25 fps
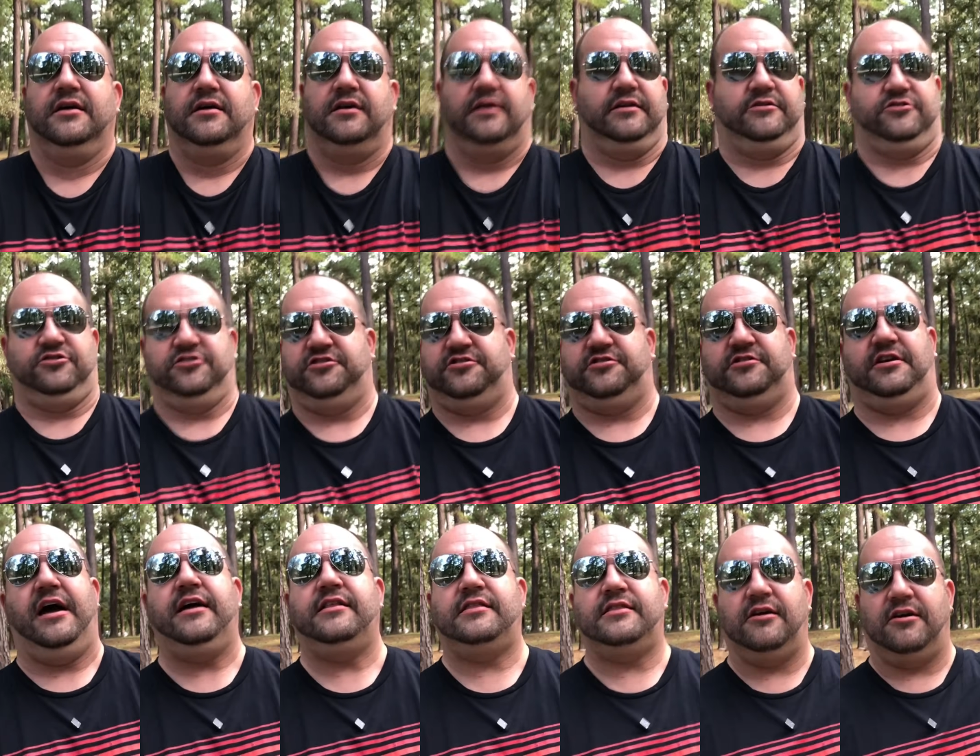It just
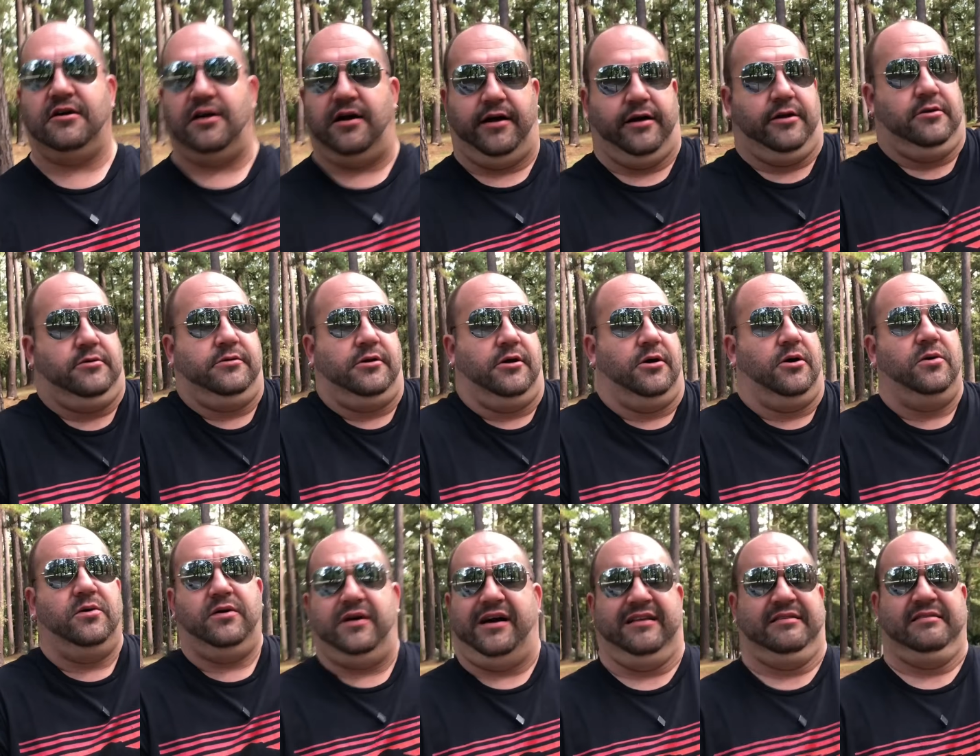sat there. I don't
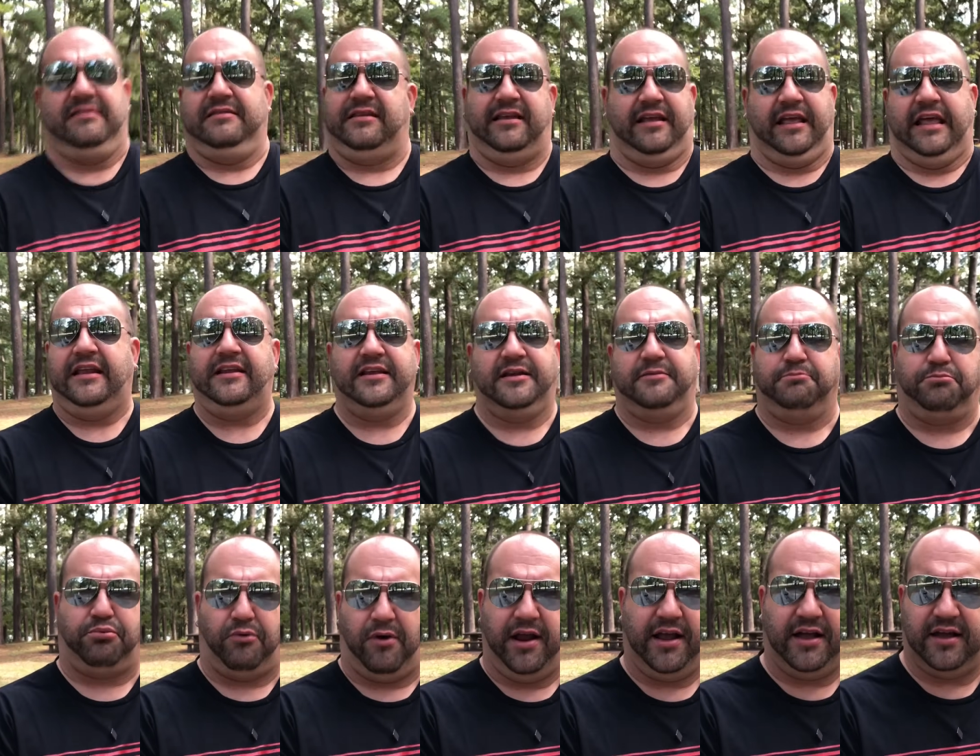know. He didn't
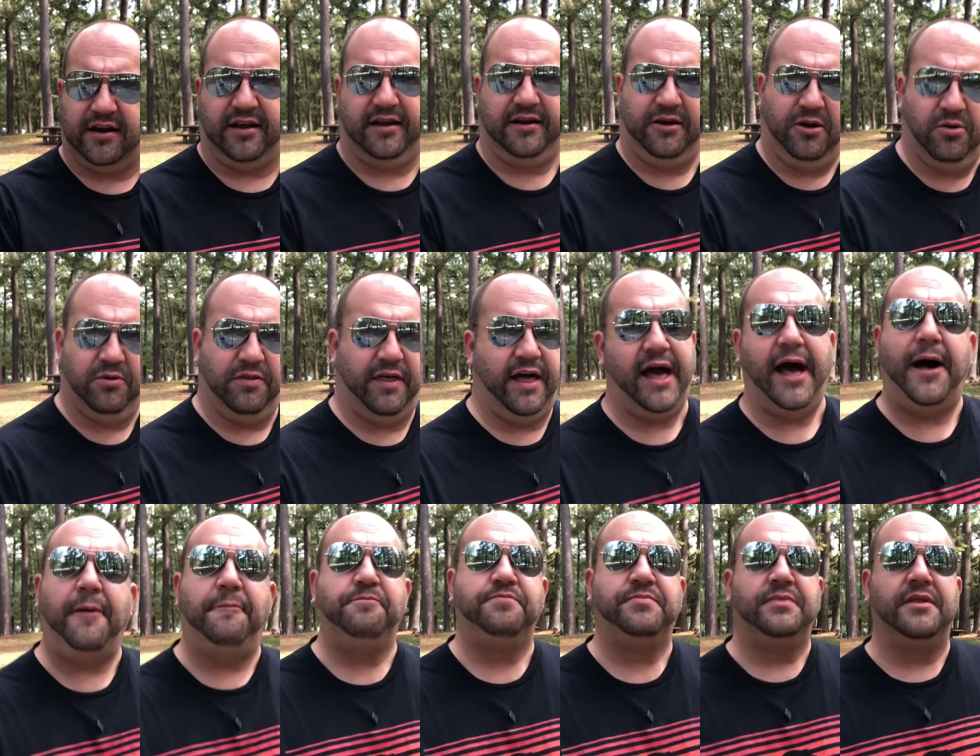break it, I know
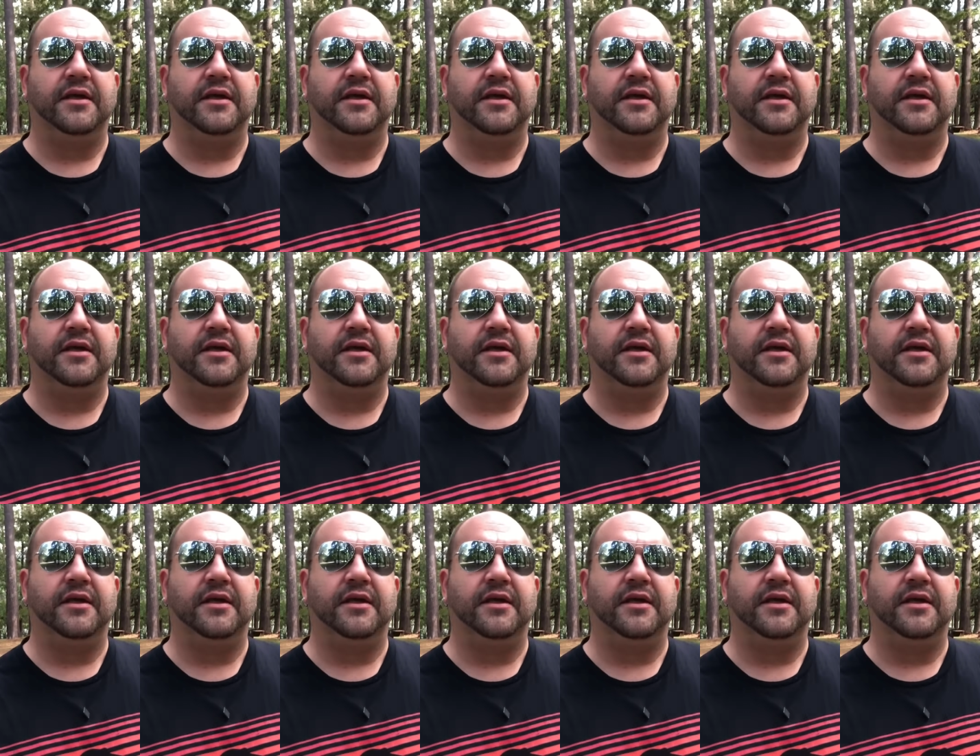that.